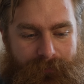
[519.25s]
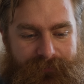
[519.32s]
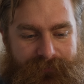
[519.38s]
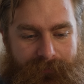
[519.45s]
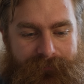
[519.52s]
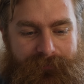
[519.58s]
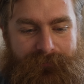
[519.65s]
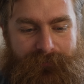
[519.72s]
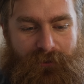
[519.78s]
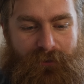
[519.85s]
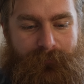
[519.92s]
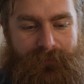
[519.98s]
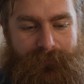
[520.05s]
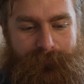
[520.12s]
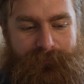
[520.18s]
does not
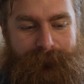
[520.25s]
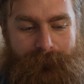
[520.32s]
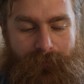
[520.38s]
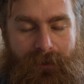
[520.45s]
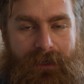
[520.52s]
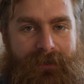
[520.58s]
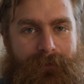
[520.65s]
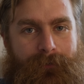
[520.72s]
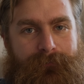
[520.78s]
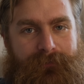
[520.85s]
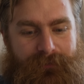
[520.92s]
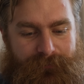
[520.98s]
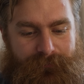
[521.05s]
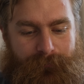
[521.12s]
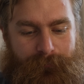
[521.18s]
determine who is right,
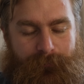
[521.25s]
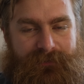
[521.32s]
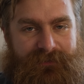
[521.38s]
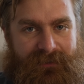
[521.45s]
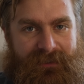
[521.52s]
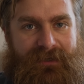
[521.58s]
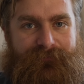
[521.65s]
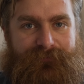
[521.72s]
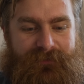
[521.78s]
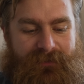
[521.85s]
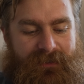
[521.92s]
only who is left.